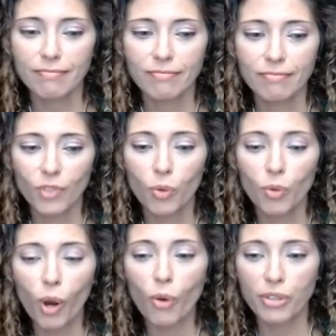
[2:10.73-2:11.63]

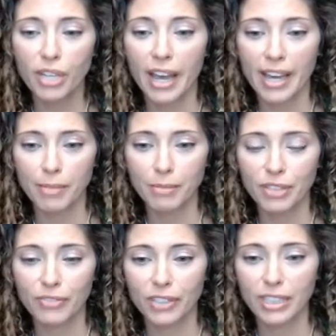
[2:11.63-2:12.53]
growth times
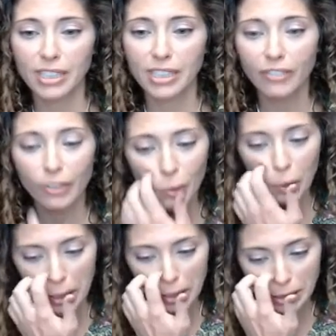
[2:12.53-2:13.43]
for these different
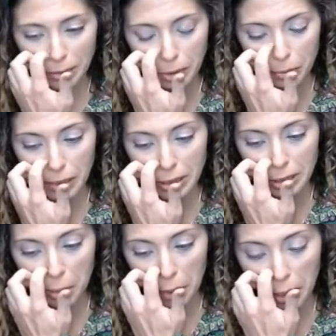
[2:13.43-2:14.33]
organisms, but
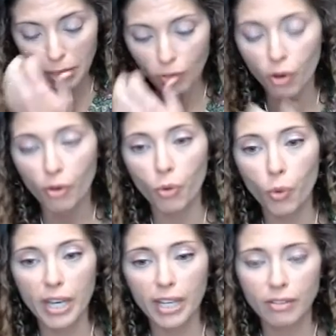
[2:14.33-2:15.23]
some can grow
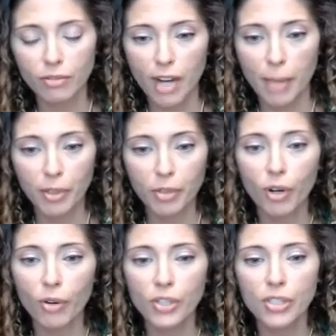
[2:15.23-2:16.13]
quick, rapid
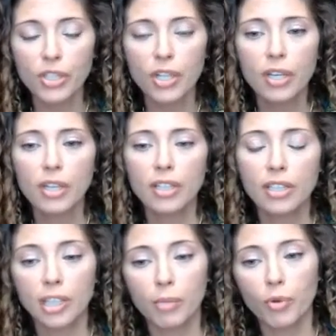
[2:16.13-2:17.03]
growers.
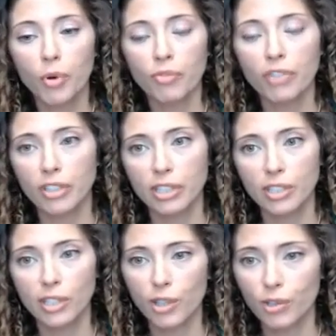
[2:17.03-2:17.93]
Some grow very
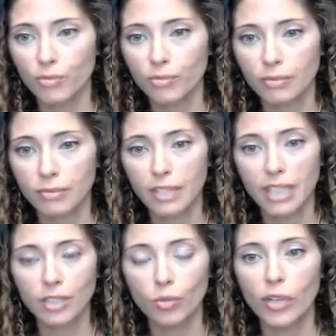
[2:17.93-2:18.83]
slow. It
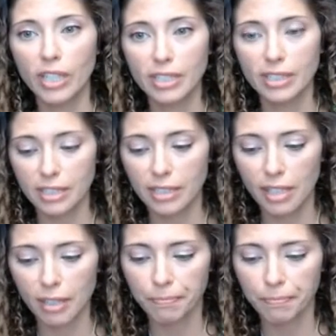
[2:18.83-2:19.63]
takes weeks to see them.